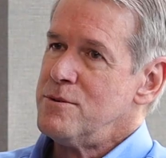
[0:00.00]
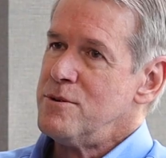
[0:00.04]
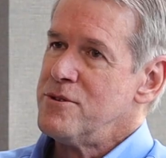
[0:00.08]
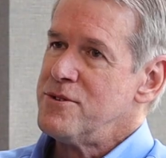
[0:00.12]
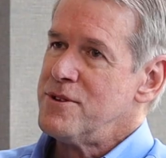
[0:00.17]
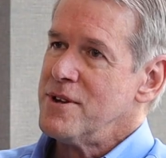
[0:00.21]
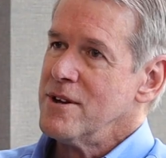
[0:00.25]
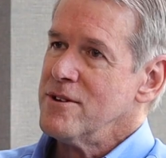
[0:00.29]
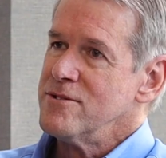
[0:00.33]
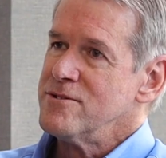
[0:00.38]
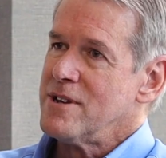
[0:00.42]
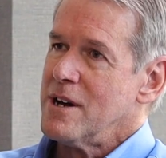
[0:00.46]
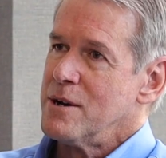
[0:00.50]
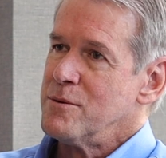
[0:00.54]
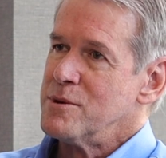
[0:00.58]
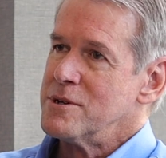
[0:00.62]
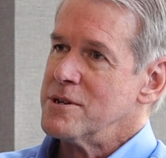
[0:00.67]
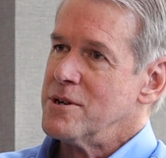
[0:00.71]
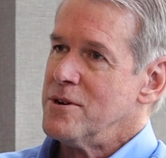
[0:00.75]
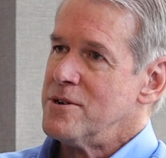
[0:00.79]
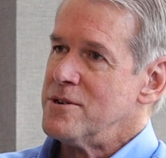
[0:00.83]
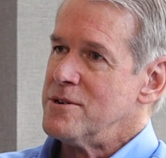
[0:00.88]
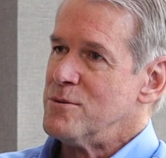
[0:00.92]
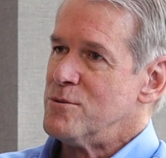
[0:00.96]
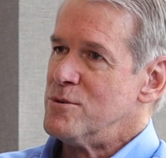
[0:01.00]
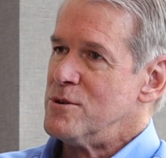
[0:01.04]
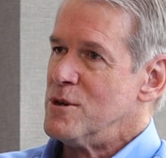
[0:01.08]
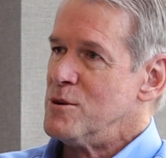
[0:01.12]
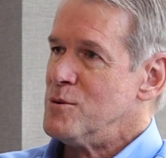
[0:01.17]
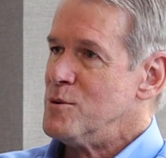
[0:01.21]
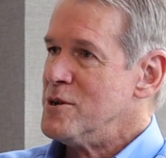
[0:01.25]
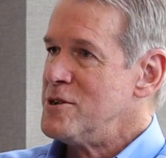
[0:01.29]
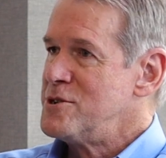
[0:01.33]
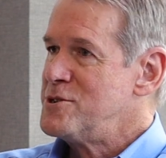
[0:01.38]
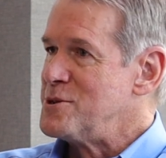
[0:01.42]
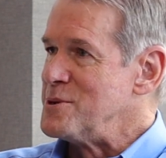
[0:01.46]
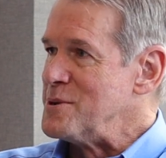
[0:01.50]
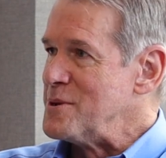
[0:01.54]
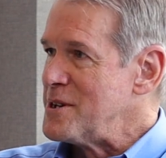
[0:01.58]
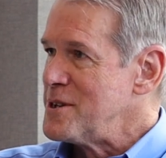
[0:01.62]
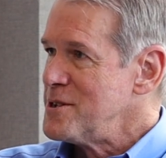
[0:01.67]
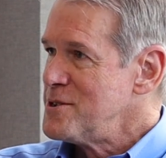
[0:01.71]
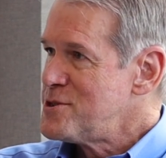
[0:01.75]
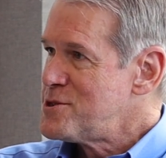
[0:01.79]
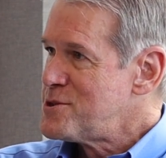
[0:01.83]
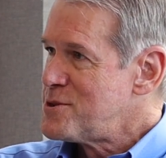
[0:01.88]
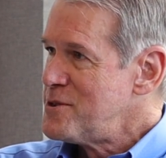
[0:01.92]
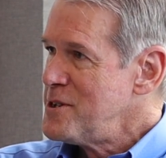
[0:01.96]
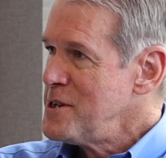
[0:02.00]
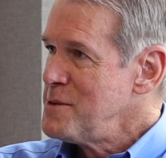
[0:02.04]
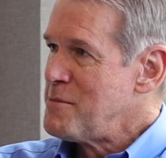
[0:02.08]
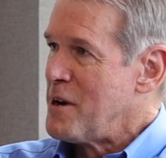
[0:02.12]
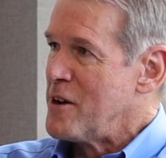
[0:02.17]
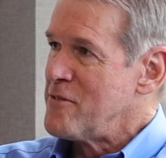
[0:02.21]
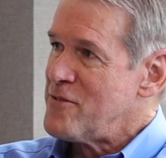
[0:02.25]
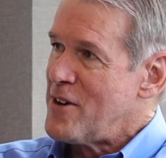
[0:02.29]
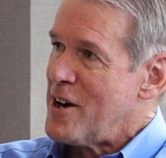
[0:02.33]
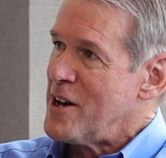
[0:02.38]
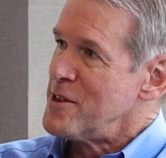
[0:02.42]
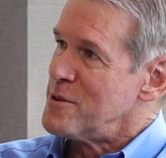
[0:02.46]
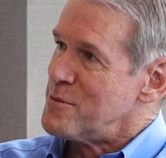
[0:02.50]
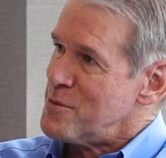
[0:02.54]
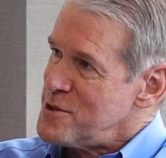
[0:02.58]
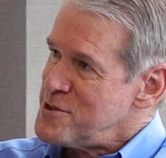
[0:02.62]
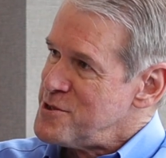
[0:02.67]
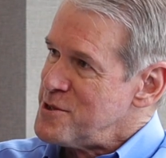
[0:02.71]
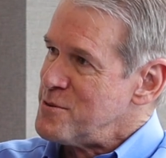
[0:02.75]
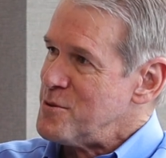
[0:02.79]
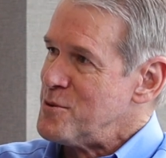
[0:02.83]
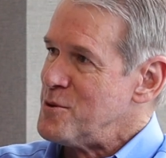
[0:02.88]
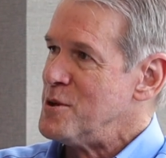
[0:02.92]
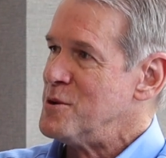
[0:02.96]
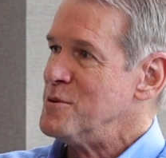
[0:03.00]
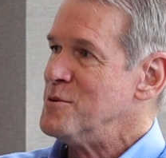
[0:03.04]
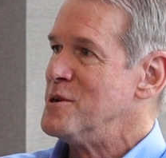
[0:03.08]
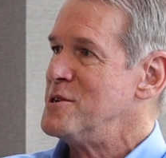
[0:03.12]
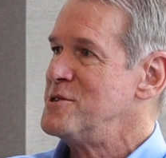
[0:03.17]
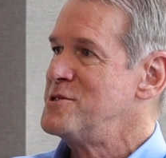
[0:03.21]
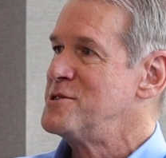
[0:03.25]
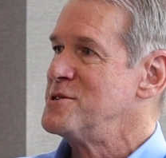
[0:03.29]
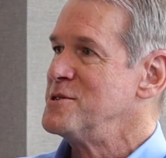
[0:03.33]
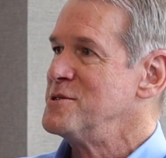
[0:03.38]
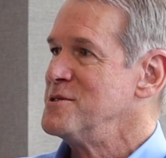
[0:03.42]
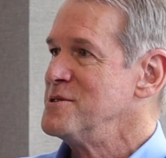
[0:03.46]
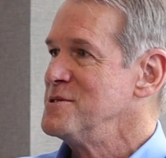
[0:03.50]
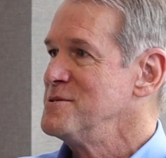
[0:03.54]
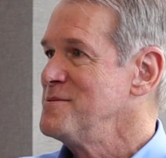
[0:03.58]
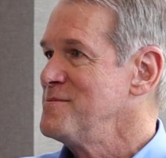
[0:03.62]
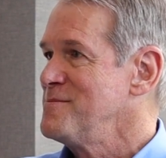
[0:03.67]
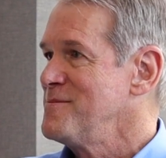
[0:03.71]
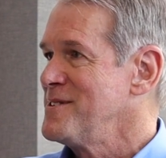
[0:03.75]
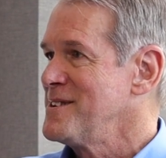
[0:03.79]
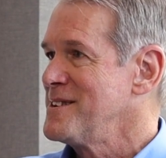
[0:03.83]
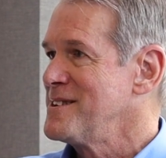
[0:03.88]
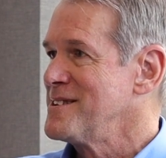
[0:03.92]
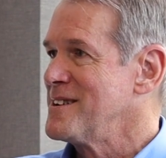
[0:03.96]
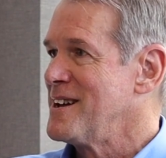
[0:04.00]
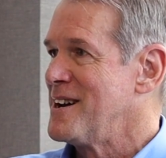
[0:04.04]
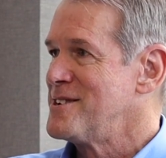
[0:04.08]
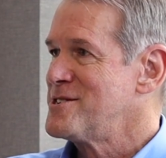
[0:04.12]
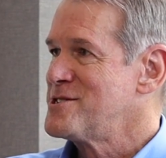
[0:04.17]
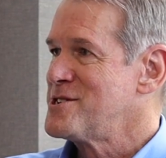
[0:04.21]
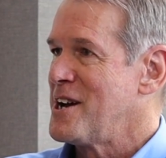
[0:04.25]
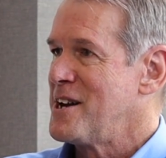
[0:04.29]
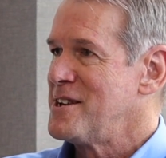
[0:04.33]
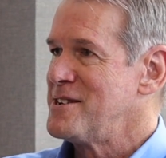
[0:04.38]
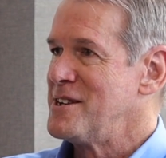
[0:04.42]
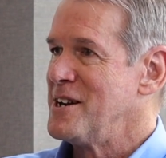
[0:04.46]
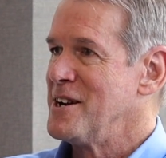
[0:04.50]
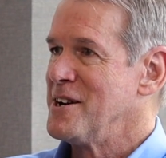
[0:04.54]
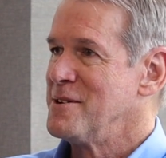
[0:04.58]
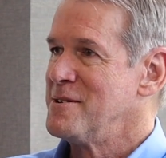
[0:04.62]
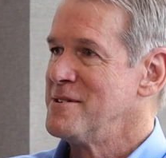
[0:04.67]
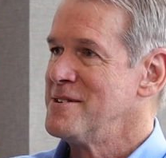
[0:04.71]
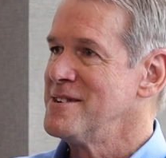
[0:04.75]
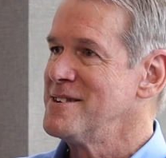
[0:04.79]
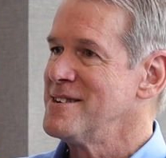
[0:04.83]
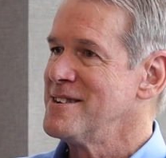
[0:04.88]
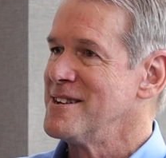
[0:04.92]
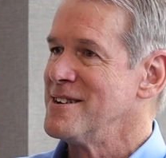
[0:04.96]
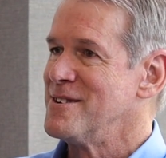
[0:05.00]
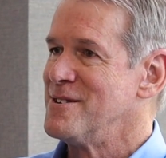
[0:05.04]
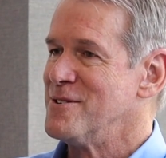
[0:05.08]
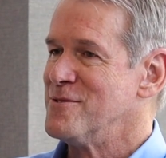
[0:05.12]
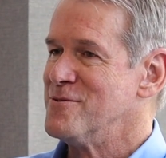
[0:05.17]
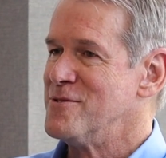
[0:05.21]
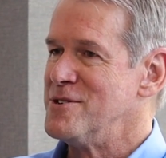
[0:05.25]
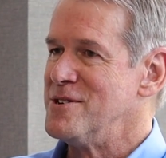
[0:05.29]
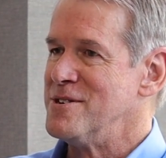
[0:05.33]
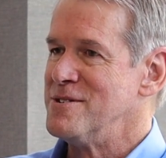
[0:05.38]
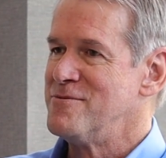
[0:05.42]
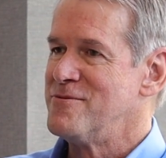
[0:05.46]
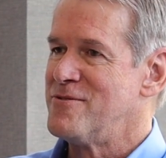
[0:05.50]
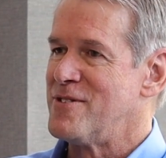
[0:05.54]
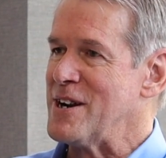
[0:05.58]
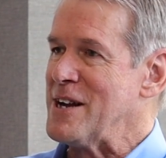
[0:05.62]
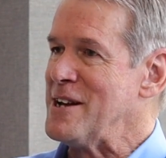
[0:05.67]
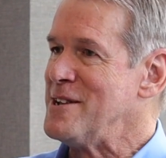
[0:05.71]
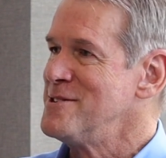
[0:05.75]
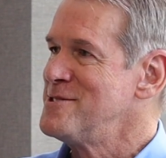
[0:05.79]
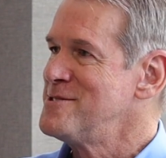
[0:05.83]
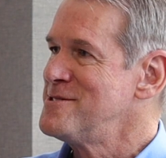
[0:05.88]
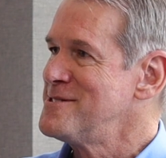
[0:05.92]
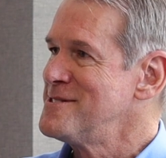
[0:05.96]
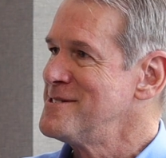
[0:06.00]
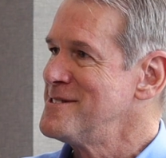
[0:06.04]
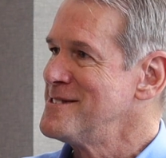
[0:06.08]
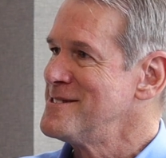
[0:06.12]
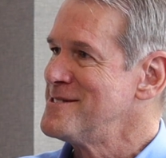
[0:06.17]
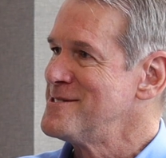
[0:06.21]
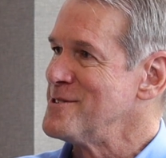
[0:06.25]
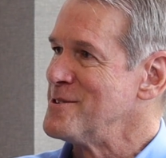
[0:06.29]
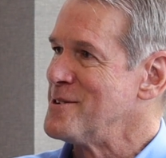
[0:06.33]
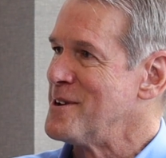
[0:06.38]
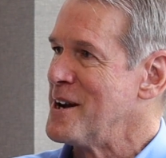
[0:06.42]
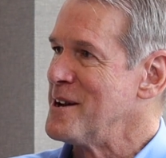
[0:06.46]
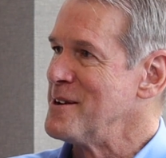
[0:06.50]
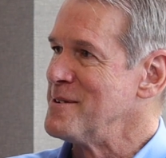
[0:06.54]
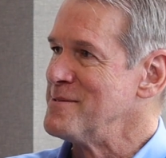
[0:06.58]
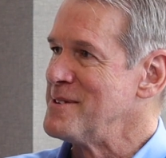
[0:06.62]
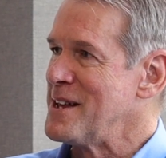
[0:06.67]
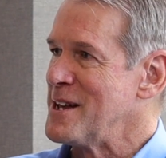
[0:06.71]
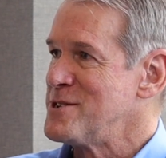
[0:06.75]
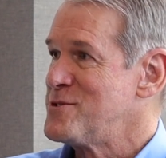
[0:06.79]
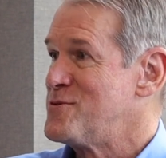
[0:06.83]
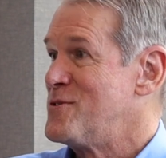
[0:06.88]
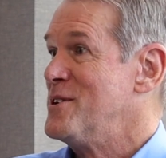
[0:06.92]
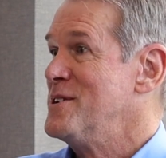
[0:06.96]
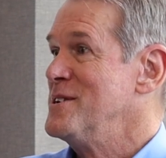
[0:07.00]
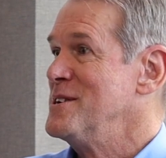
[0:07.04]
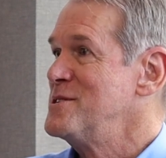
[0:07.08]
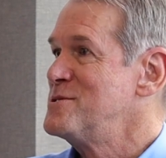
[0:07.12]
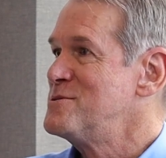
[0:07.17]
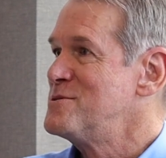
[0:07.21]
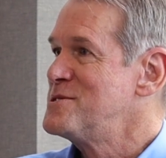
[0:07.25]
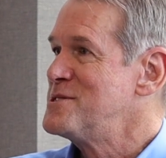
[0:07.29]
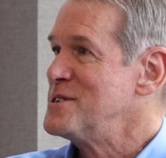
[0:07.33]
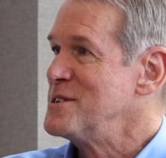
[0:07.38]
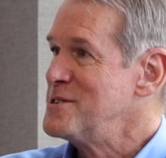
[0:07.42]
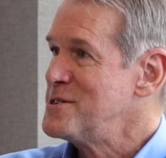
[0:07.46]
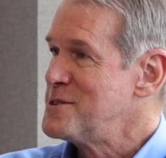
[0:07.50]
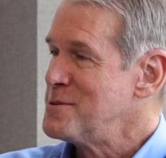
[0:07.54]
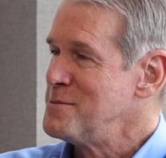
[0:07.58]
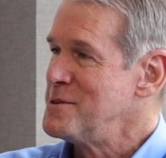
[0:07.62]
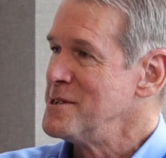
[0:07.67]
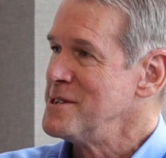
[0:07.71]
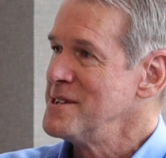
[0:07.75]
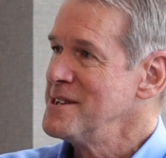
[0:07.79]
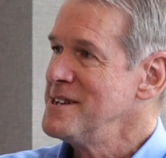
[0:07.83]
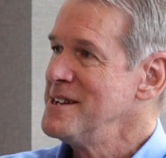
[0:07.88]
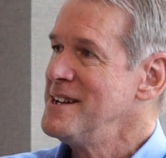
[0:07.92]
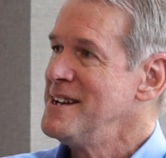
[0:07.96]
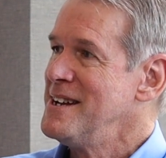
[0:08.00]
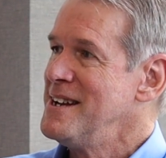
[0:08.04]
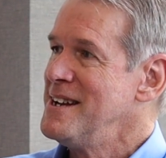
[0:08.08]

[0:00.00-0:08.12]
other things, I would go to World War II history. My father was in World War II, got shot down over France. So that's very interesting to me.